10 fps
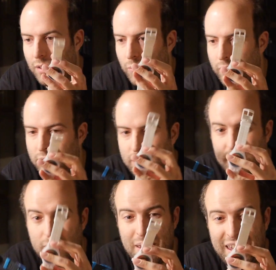with
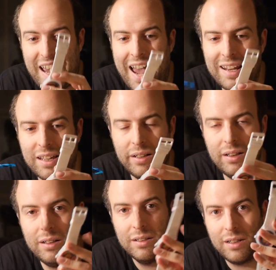this
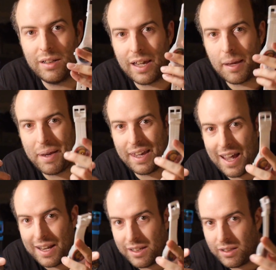mechanical like
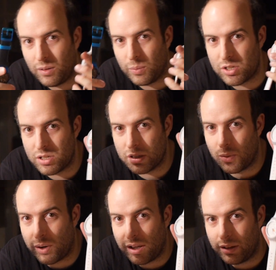mechanical, which is the
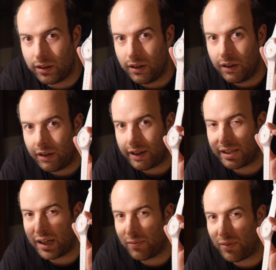real,
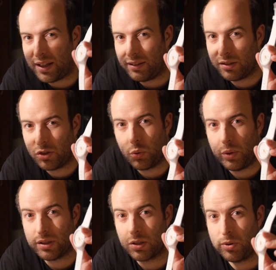like the advanced
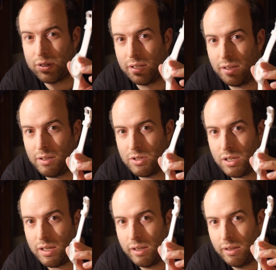Swiss
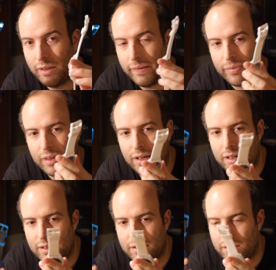technology.
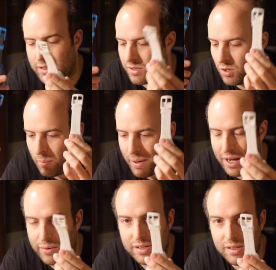Uh, there's no
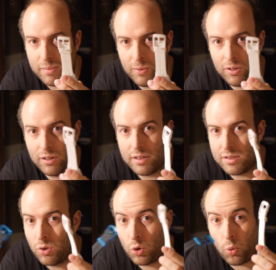batteries anymore,
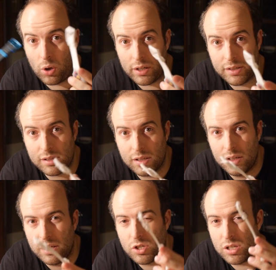there's no quartz,
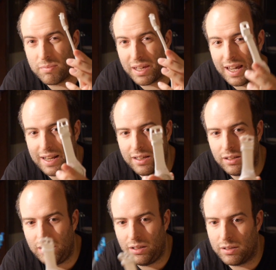it's just
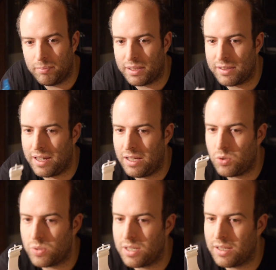mechanical, but
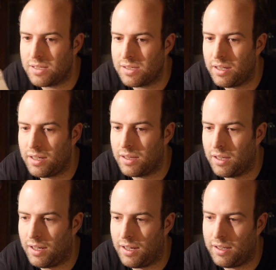interesting
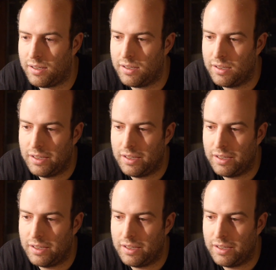design and